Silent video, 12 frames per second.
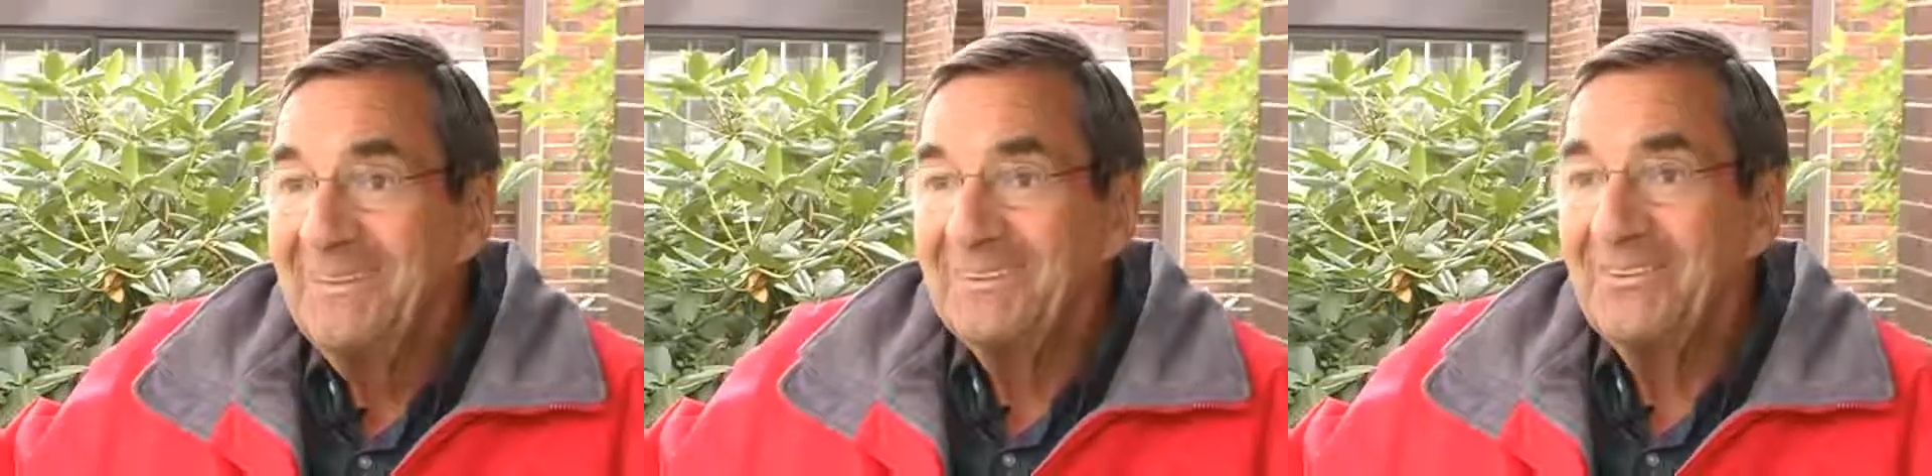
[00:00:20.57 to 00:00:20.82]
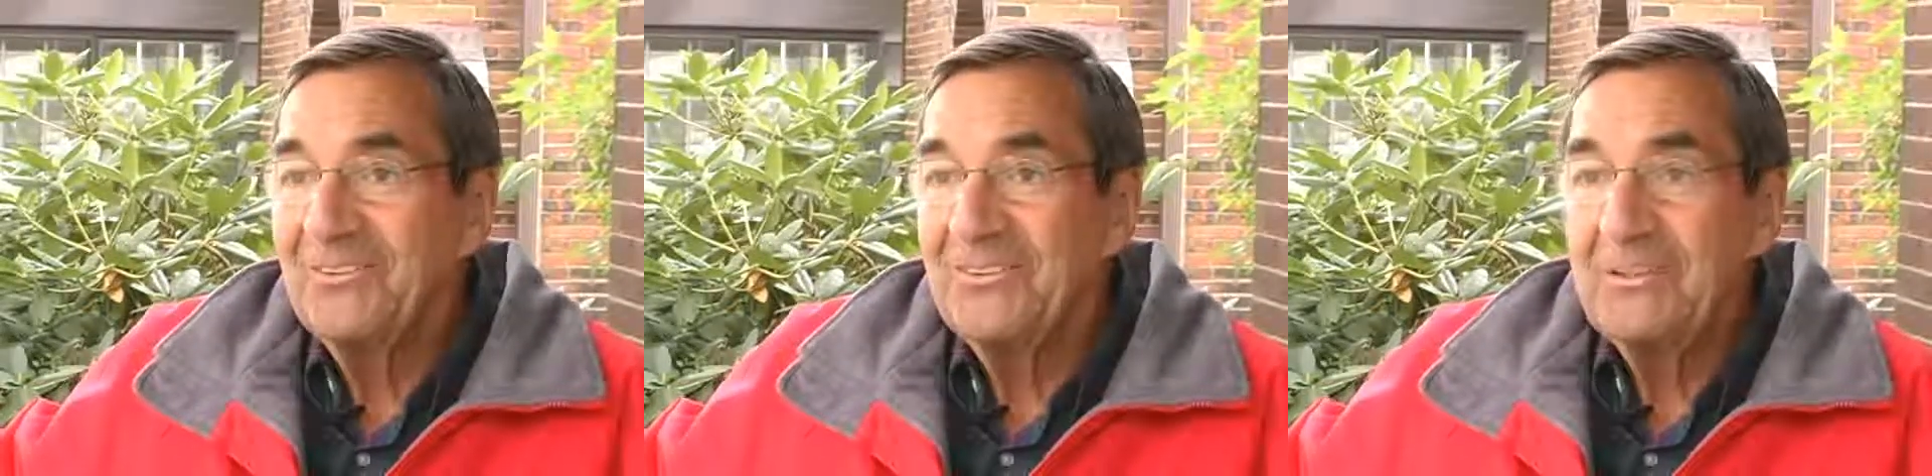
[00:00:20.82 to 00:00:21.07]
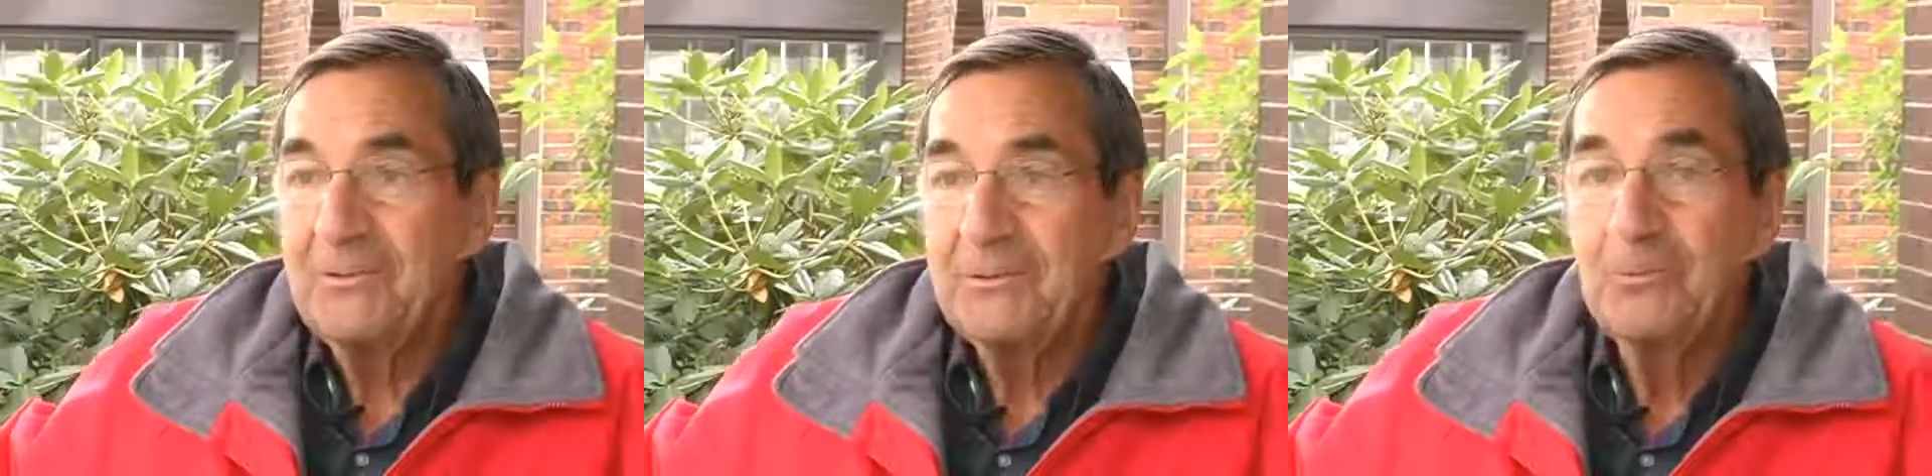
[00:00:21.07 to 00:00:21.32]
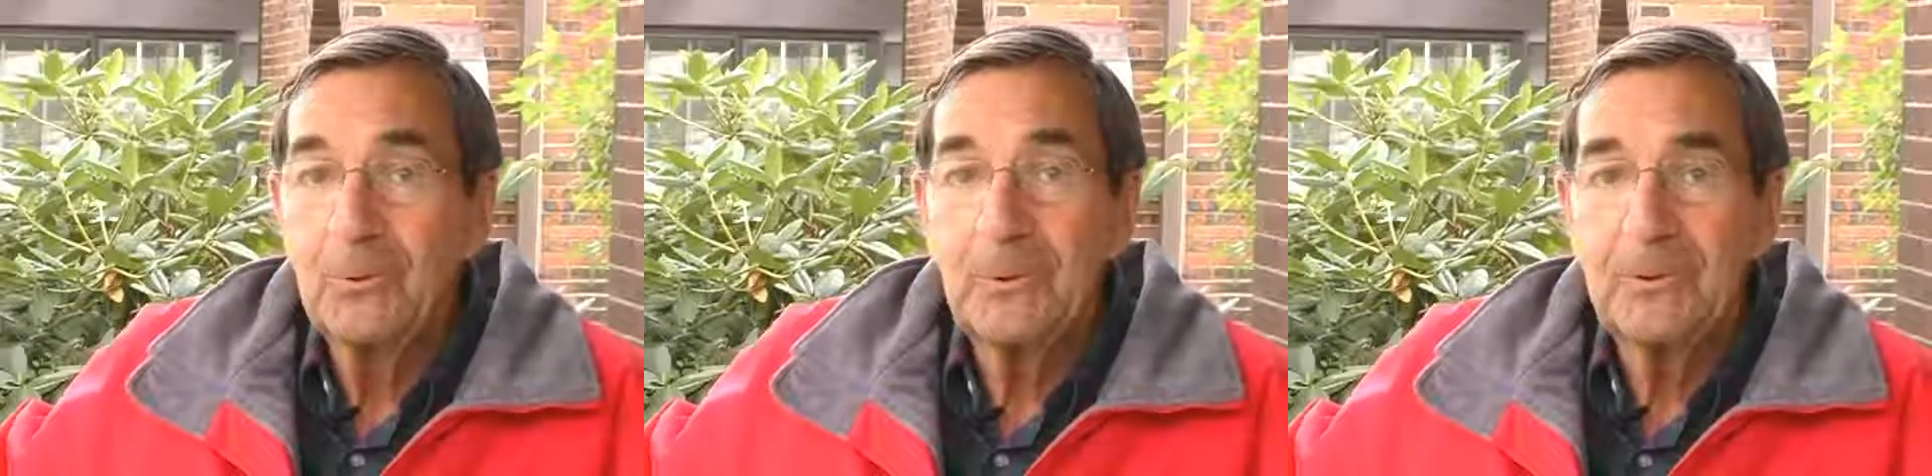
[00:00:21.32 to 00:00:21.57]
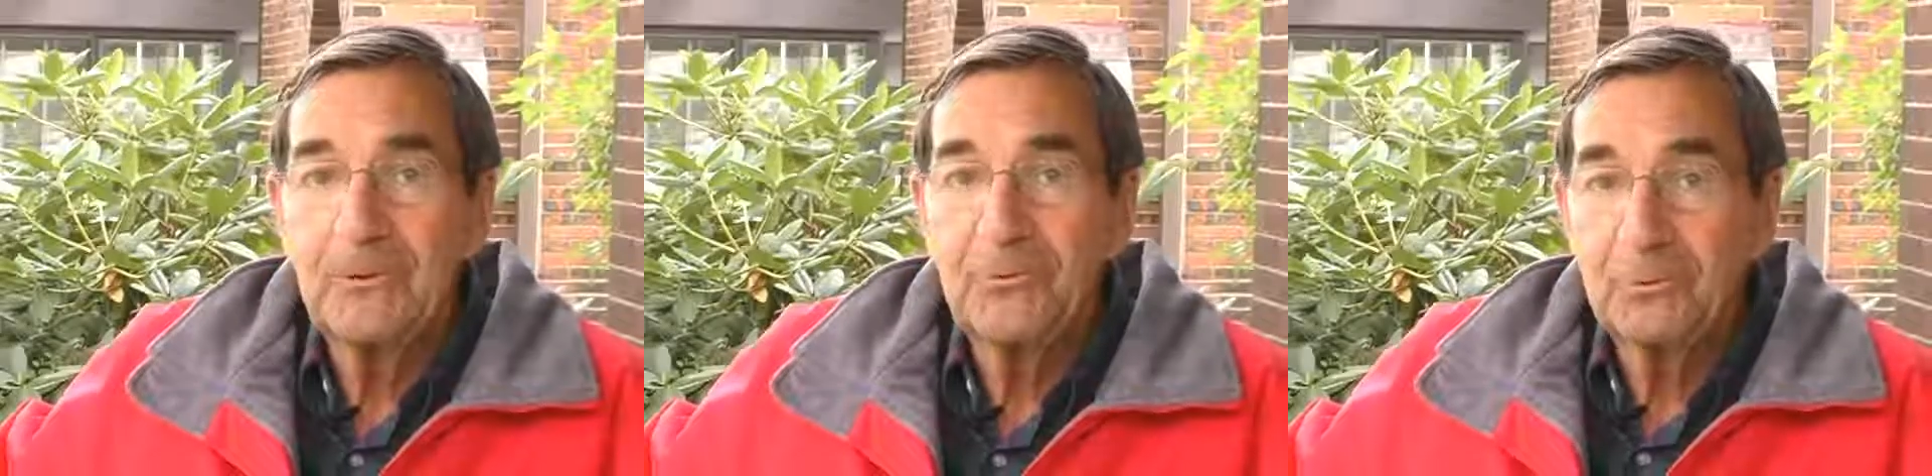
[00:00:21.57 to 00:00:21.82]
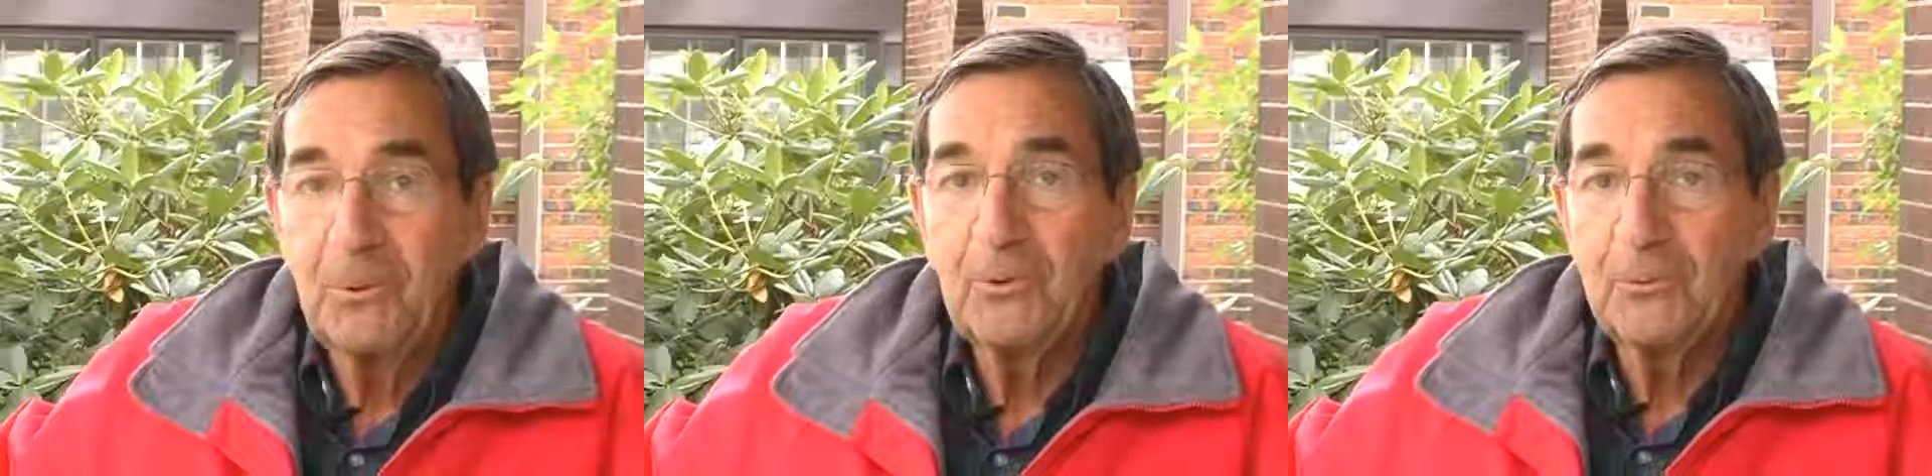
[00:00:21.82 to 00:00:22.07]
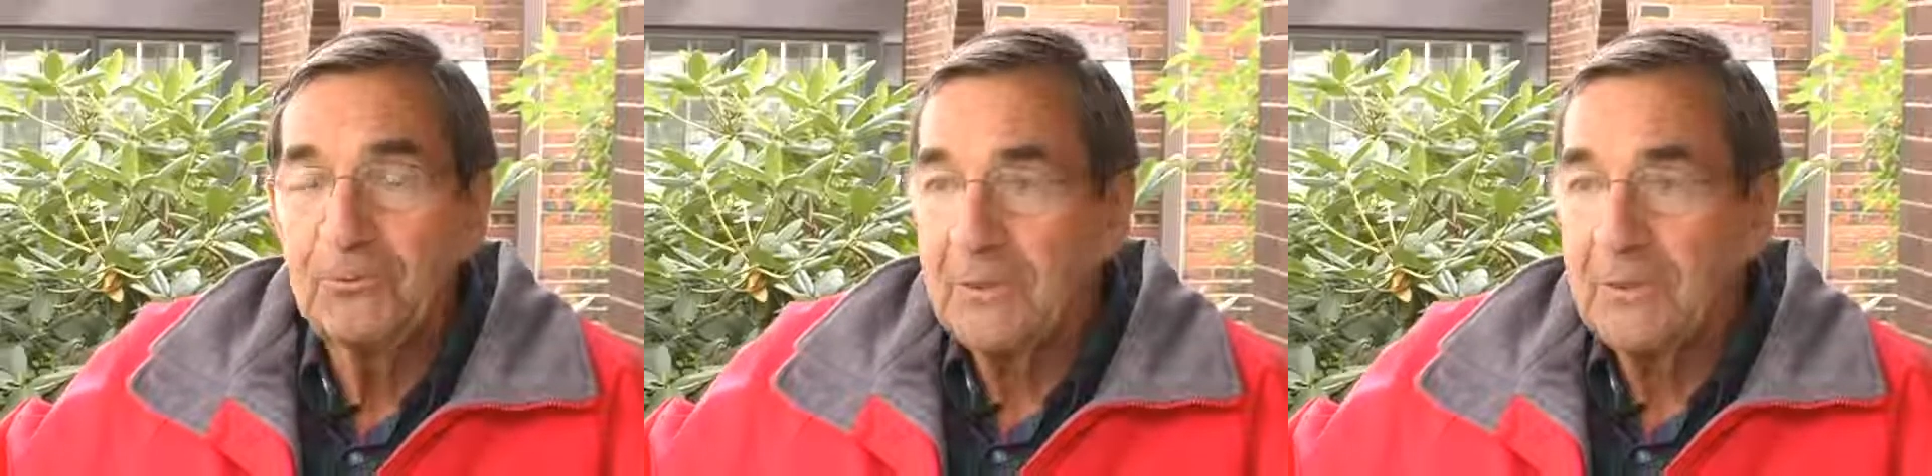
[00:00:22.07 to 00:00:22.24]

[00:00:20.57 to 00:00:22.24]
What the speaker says: to see where the smoke was